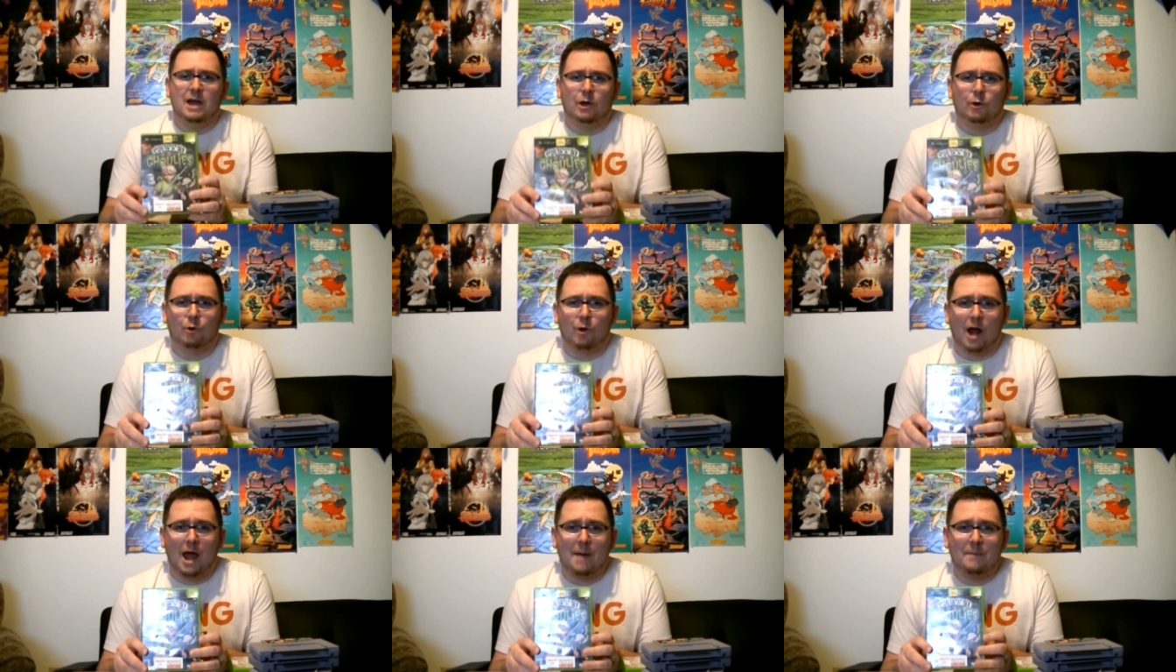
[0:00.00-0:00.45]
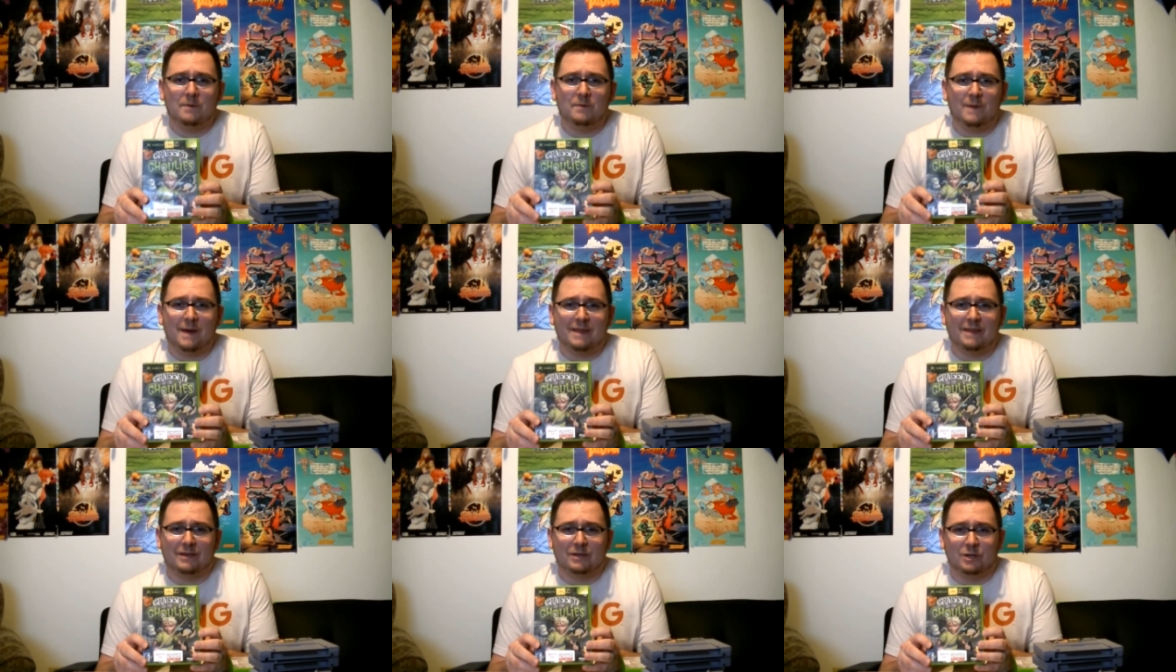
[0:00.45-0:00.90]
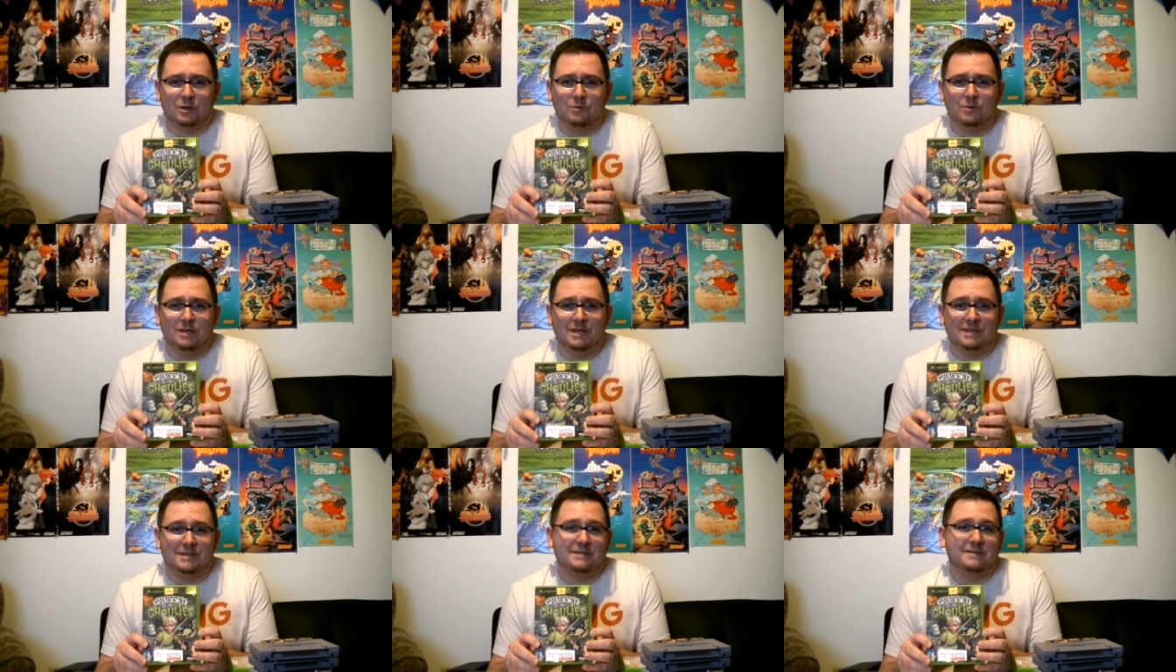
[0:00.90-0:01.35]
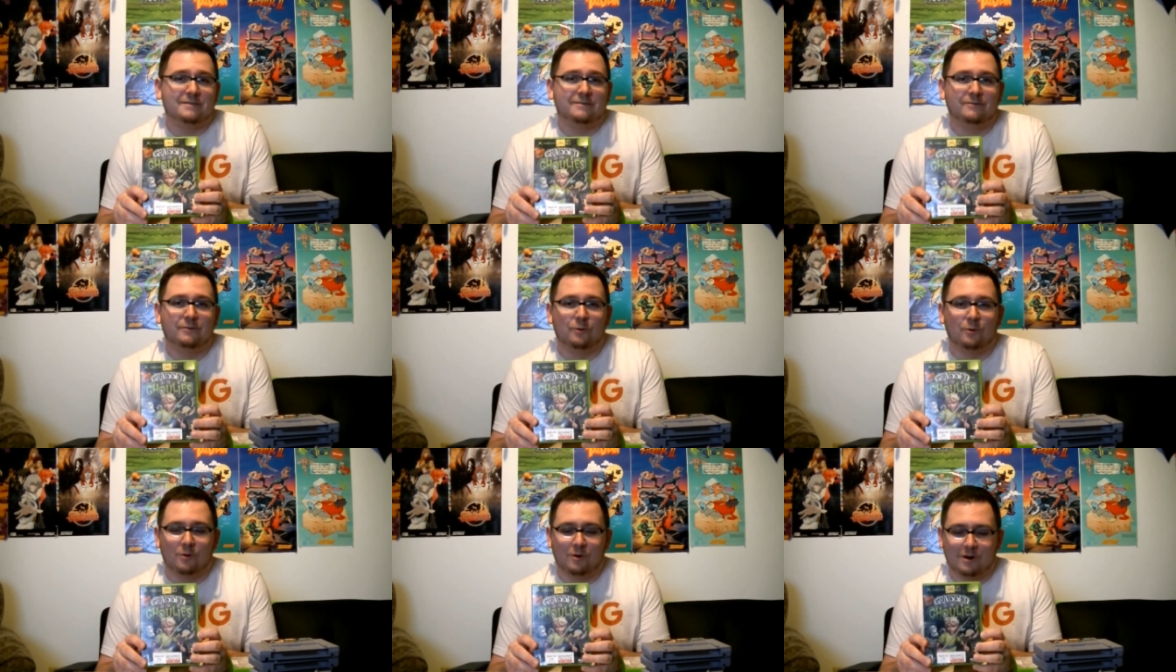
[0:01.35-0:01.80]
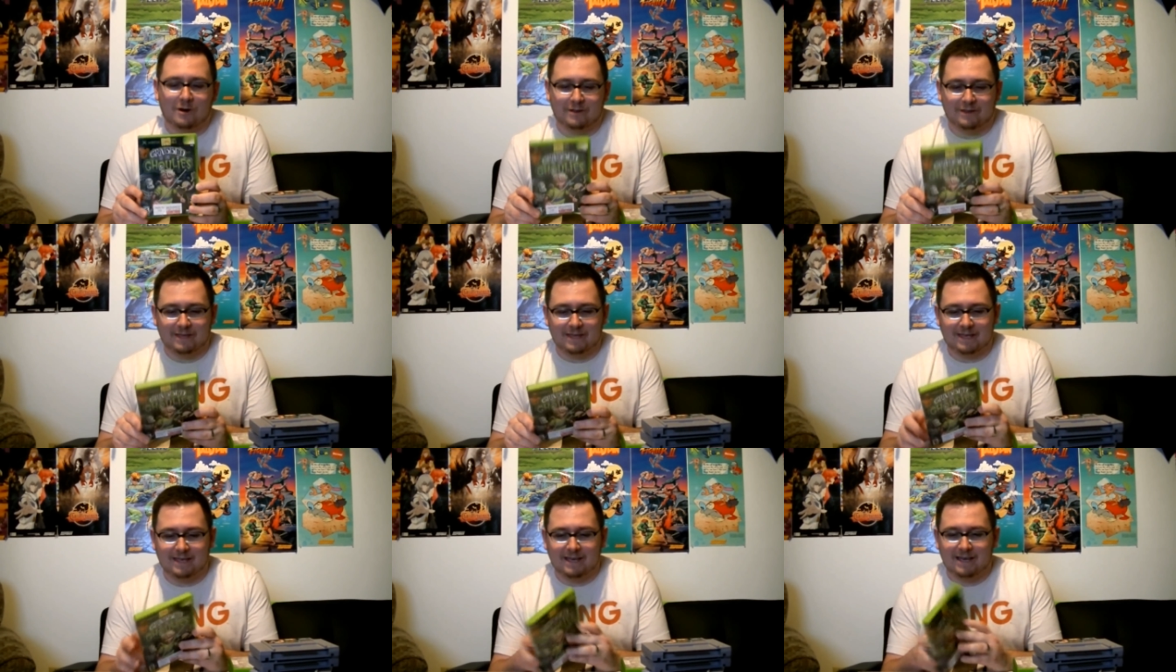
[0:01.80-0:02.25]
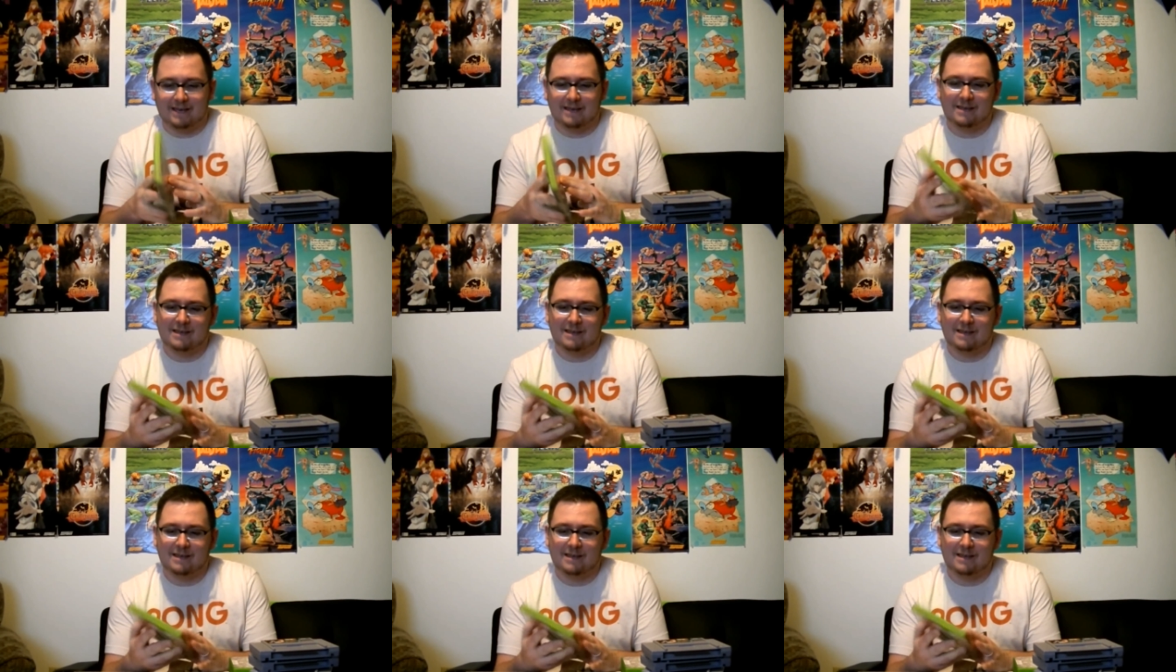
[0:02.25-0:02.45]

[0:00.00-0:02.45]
Grabbed by the Goonies for the